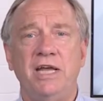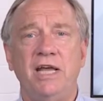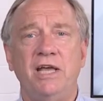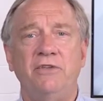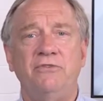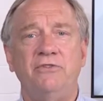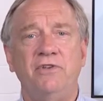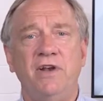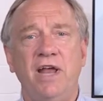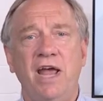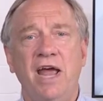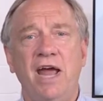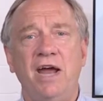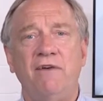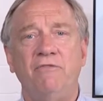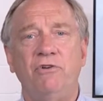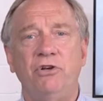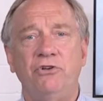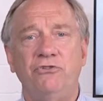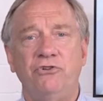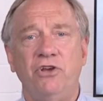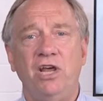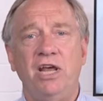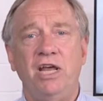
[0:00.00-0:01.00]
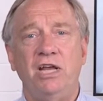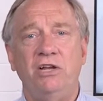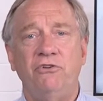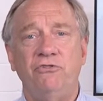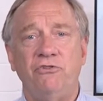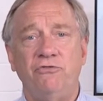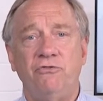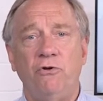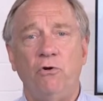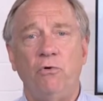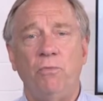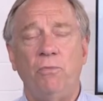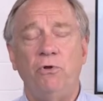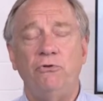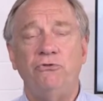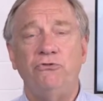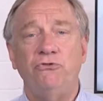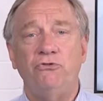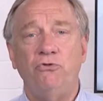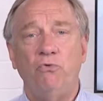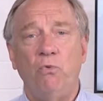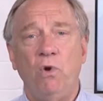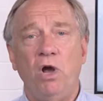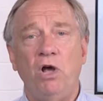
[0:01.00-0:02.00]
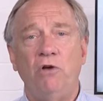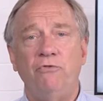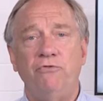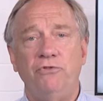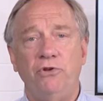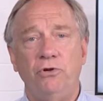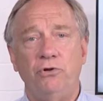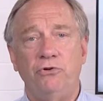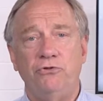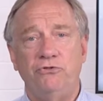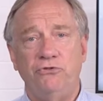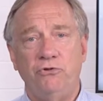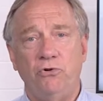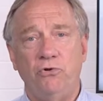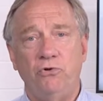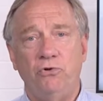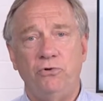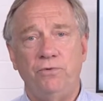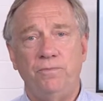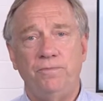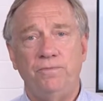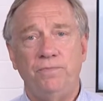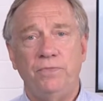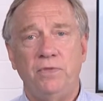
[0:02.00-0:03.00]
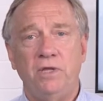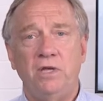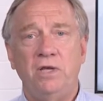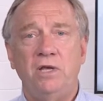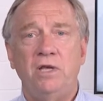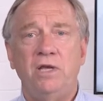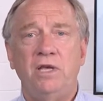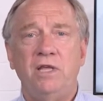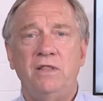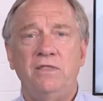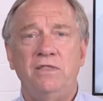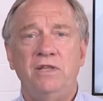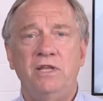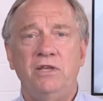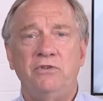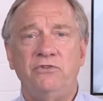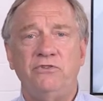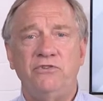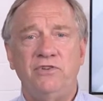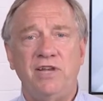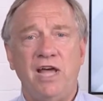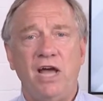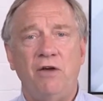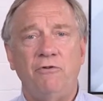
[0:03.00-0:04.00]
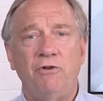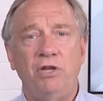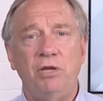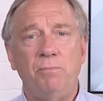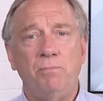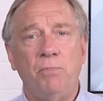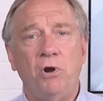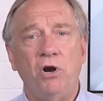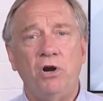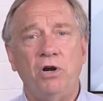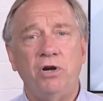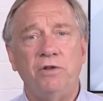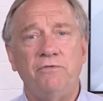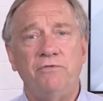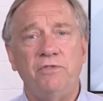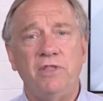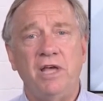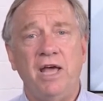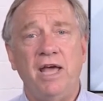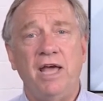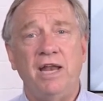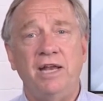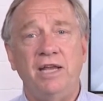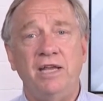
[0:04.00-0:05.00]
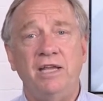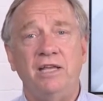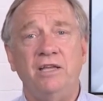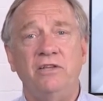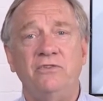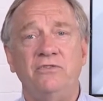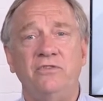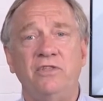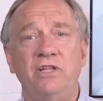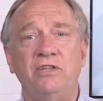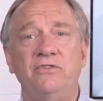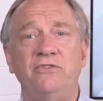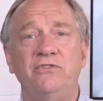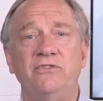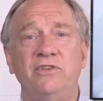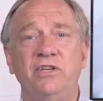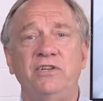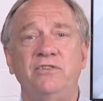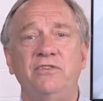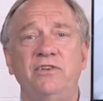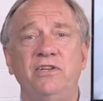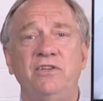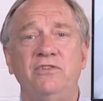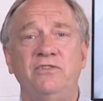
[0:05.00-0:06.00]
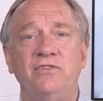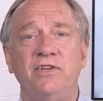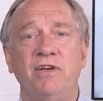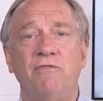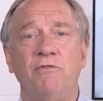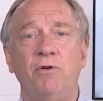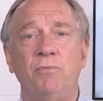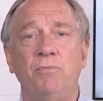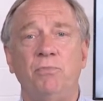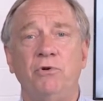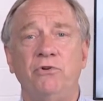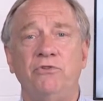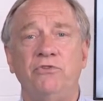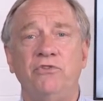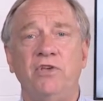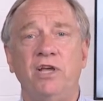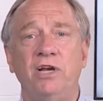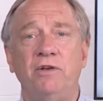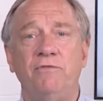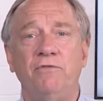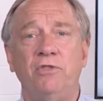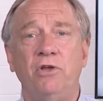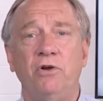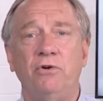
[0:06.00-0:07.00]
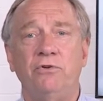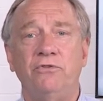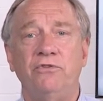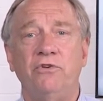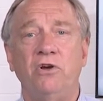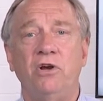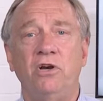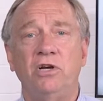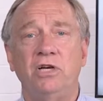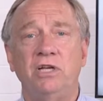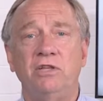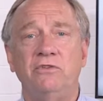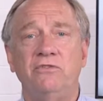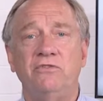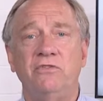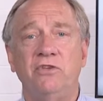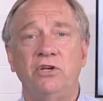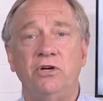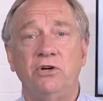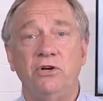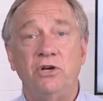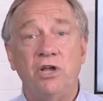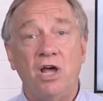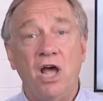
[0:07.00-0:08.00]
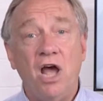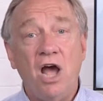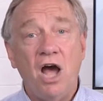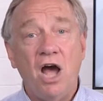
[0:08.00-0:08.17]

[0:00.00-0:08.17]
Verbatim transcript: has an average age of almost 12 years old. The astounding part of that is that 67% of those are considered